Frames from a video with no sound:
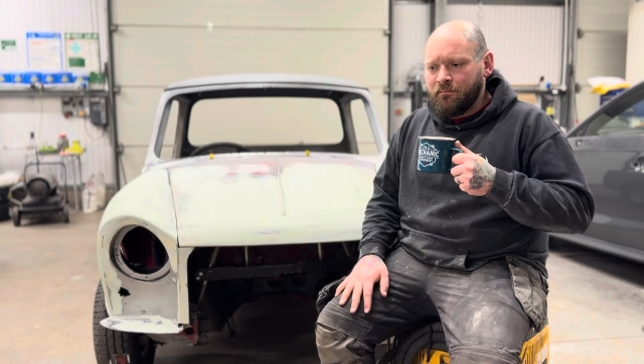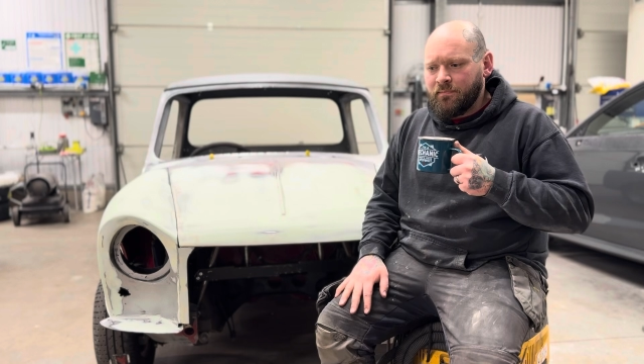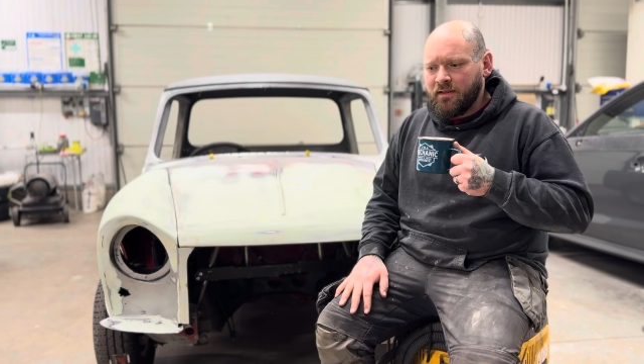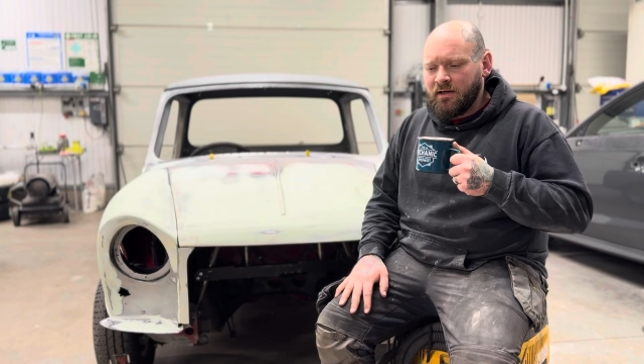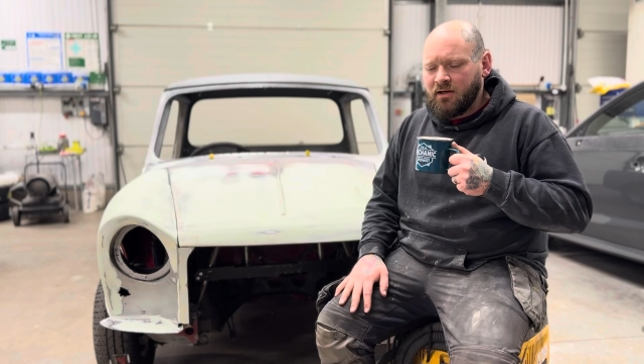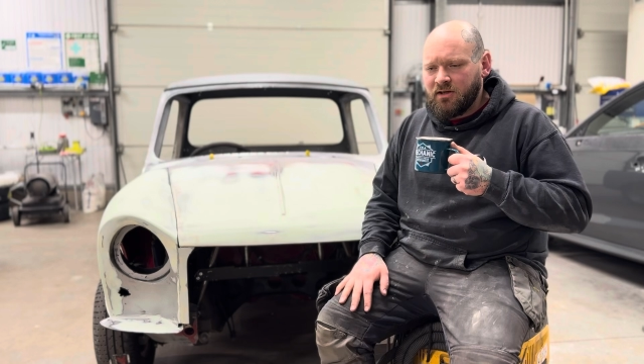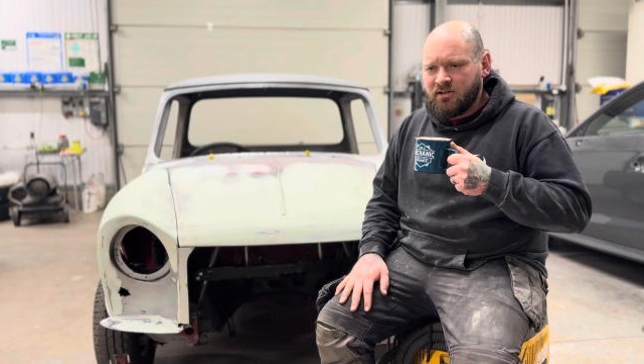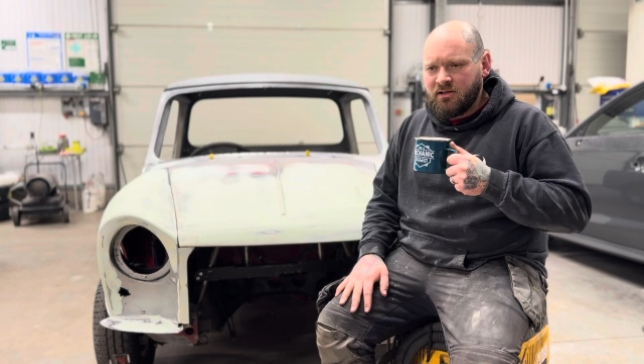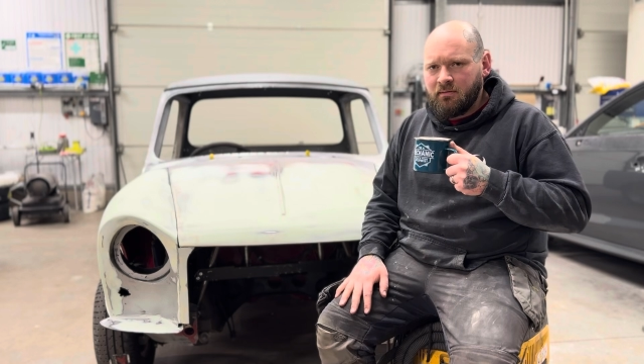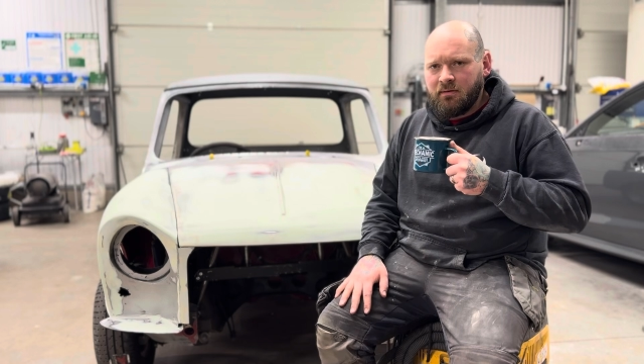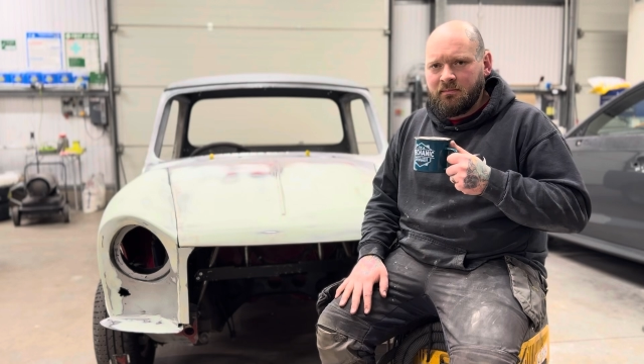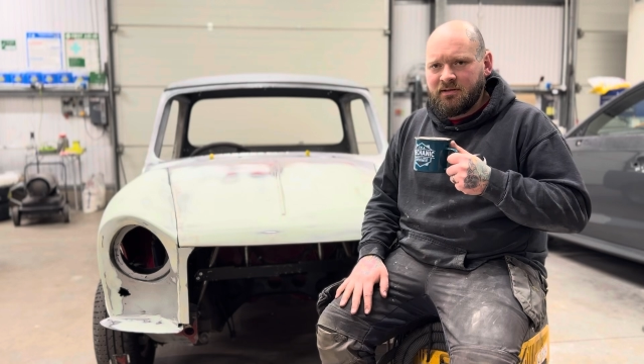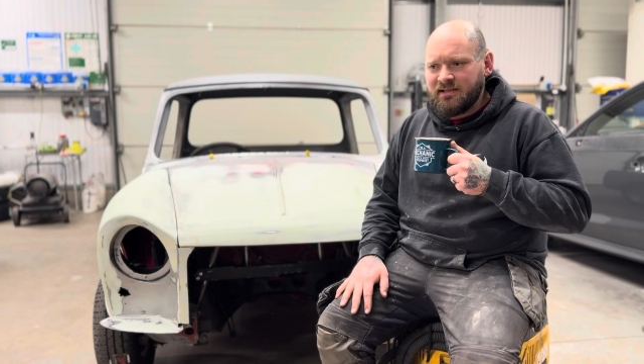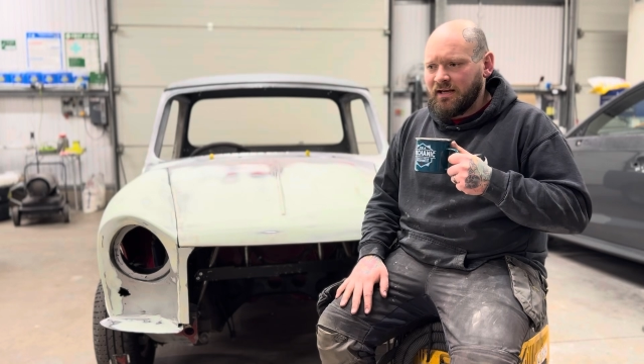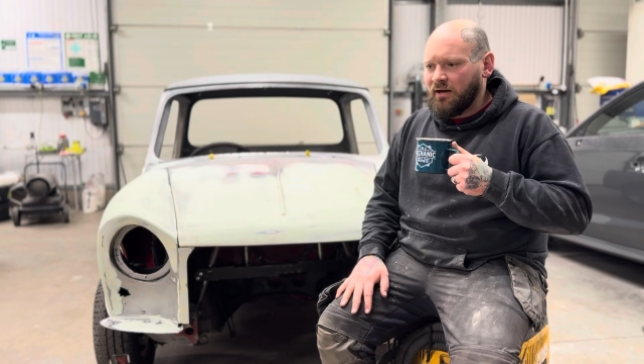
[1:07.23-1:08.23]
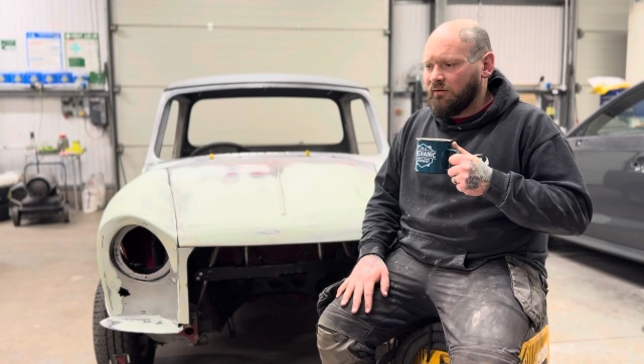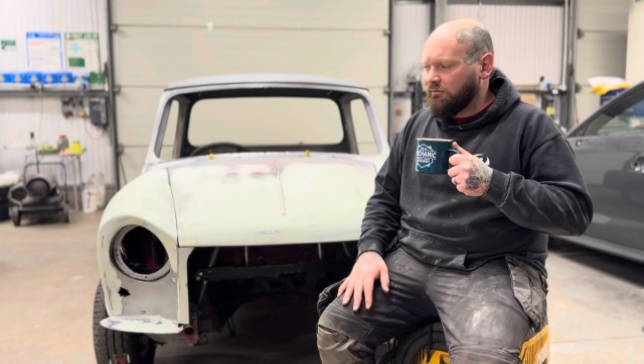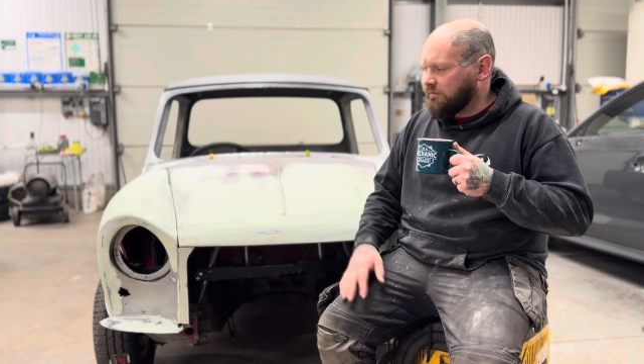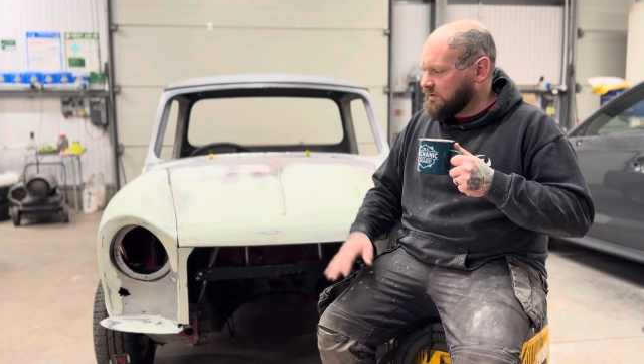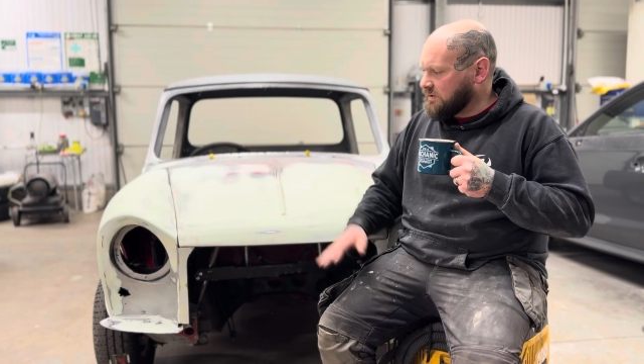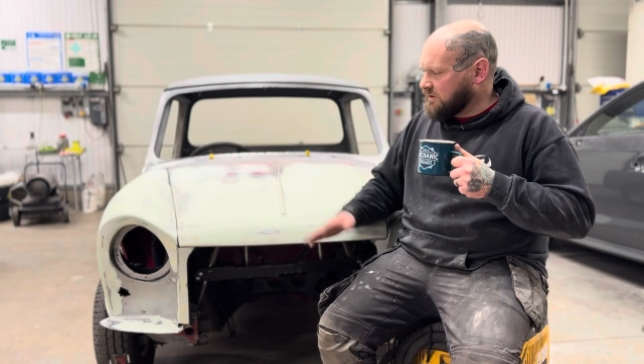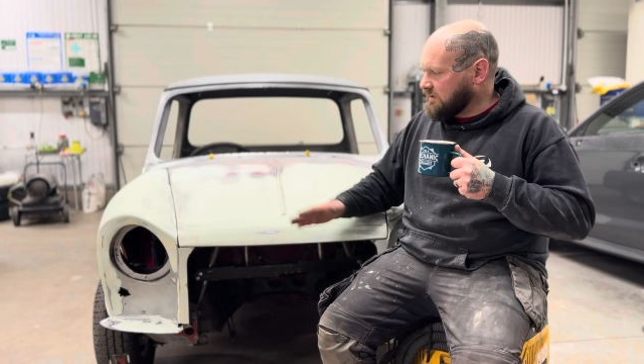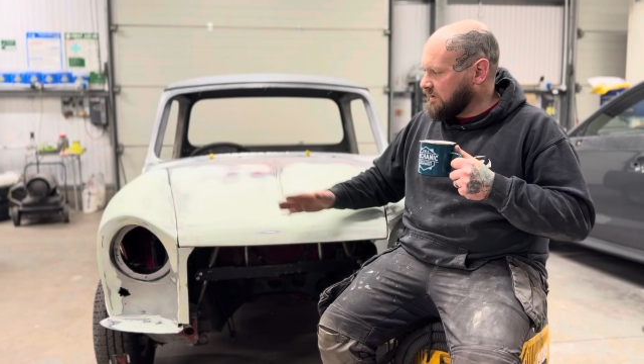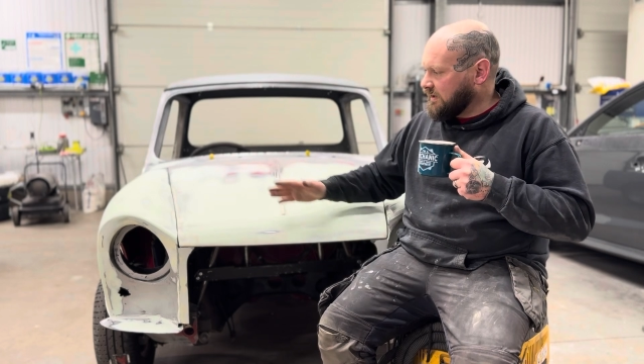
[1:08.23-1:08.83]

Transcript: The customer himself has